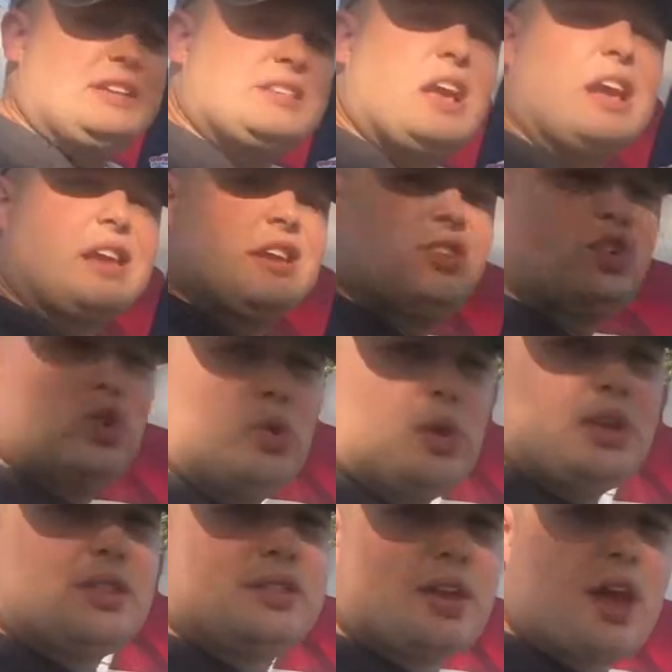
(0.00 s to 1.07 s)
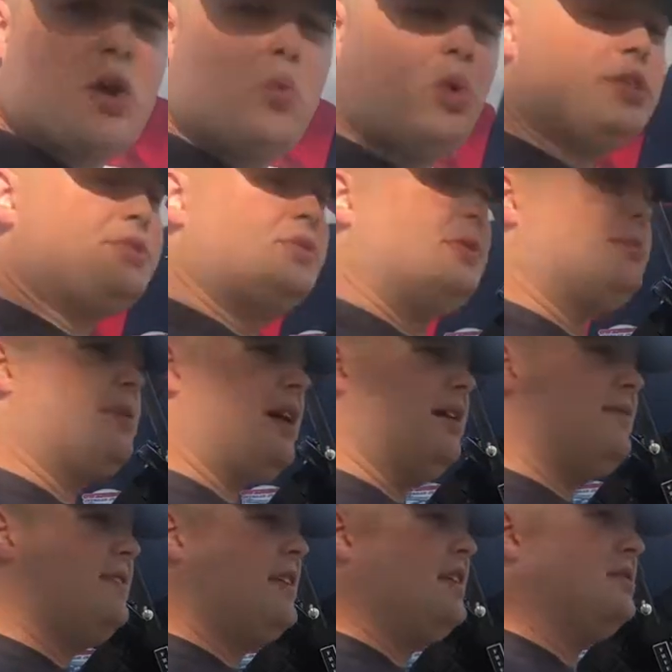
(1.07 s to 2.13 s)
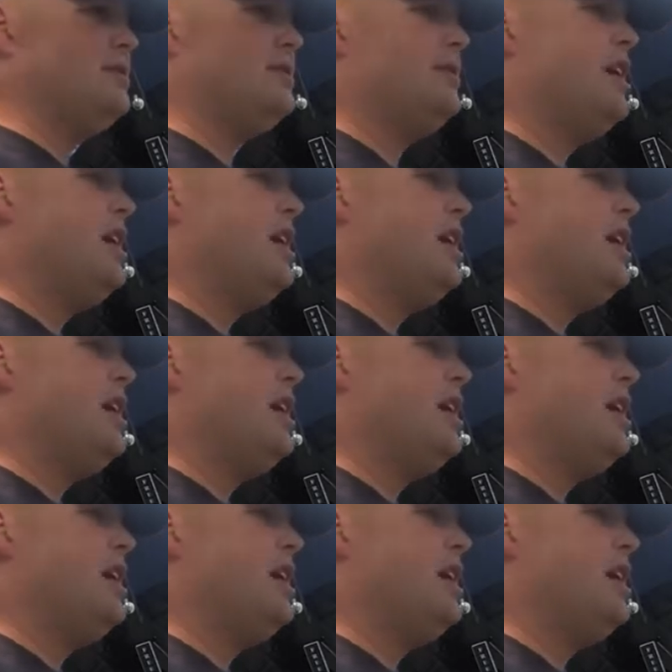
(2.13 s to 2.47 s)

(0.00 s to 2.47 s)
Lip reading: I can do anything I want to at my events